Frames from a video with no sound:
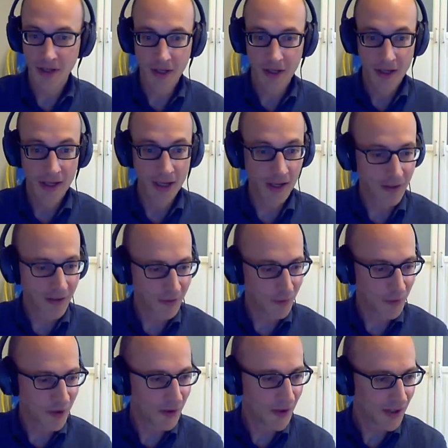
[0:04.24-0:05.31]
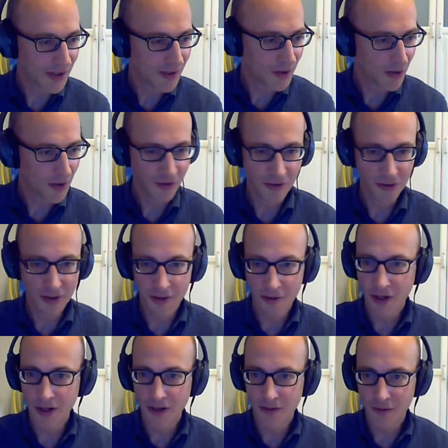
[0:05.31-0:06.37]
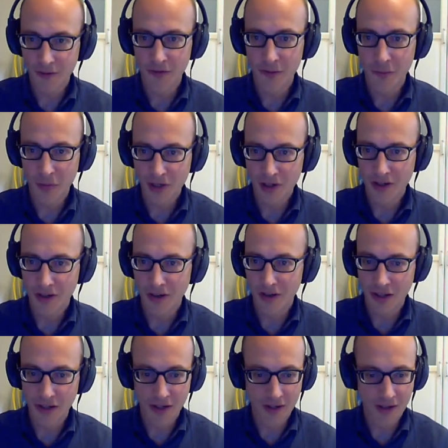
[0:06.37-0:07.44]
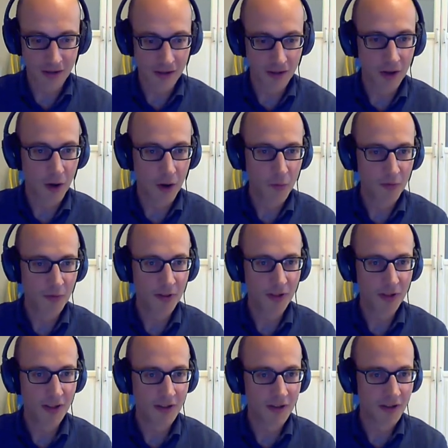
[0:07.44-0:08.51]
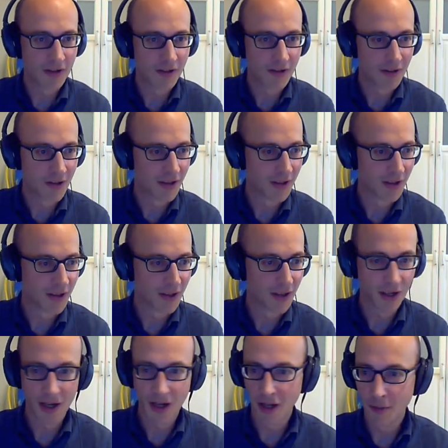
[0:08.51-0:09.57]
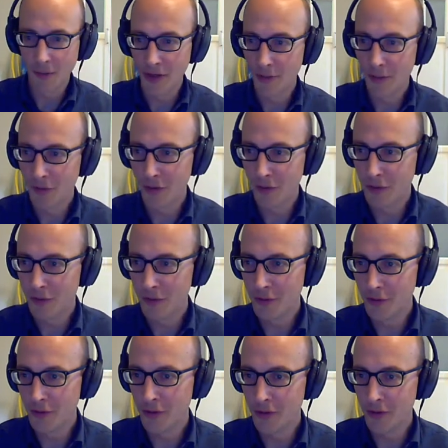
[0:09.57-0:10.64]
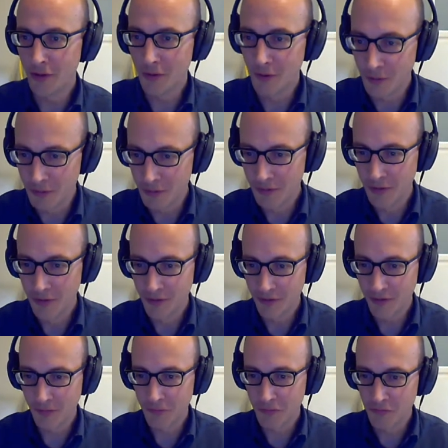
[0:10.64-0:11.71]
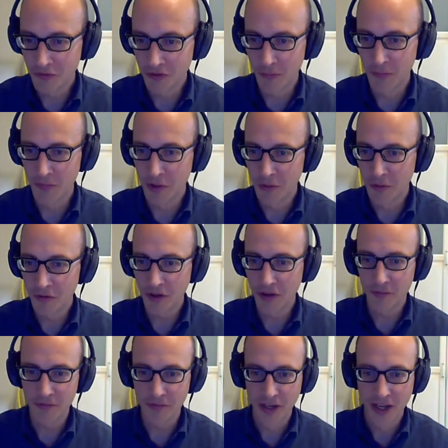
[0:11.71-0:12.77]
Yeah, thanks for the great introduction and great to be here. And hopefully I'll be able to learn you some new stuff.